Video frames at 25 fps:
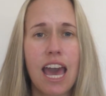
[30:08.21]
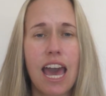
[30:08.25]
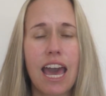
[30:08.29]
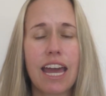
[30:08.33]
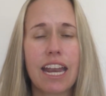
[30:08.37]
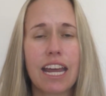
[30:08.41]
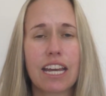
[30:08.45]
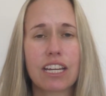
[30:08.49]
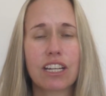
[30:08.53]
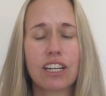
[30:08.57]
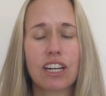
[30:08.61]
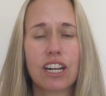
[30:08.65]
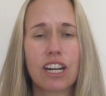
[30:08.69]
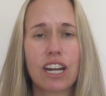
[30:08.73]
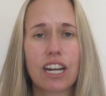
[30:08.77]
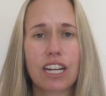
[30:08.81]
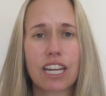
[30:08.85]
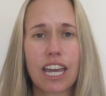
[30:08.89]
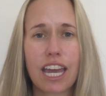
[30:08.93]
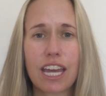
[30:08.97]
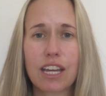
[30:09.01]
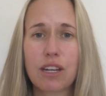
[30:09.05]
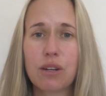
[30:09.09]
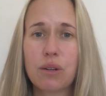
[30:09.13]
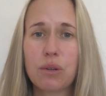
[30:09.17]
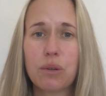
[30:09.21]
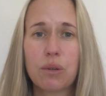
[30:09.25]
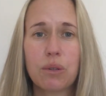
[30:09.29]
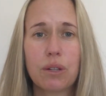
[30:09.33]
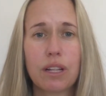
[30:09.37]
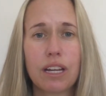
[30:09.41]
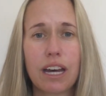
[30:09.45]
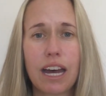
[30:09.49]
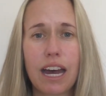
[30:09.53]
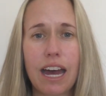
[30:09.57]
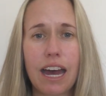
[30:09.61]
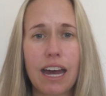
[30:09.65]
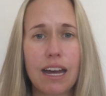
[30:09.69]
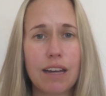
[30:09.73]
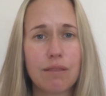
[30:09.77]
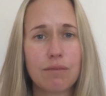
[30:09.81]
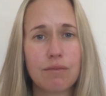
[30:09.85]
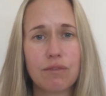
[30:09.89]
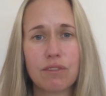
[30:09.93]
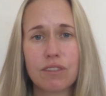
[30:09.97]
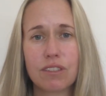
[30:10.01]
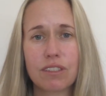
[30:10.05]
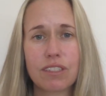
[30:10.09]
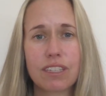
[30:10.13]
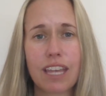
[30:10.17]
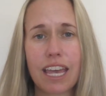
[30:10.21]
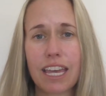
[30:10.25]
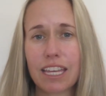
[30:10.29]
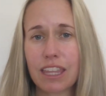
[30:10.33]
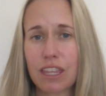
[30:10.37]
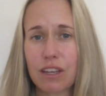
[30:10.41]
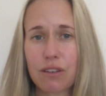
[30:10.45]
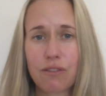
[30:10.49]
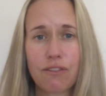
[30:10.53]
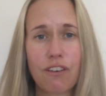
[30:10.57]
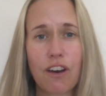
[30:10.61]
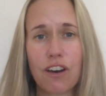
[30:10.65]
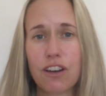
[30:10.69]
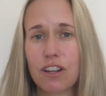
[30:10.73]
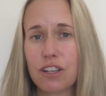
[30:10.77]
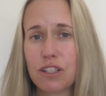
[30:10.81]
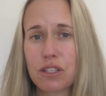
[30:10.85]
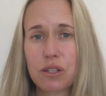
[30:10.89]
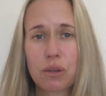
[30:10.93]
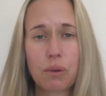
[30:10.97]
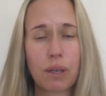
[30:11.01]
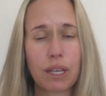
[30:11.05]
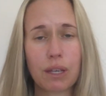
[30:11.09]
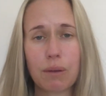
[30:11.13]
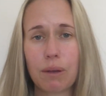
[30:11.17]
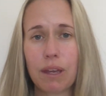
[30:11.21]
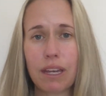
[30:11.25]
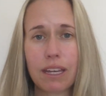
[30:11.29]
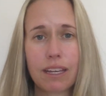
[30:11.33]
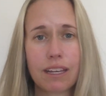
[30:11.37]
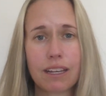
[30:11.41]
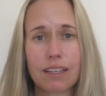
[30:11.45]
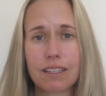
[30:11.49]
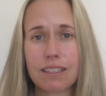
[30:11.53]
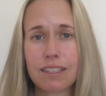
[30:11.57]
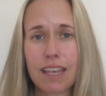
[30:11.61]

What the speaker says: And I go, okay, cool, take the photos quick,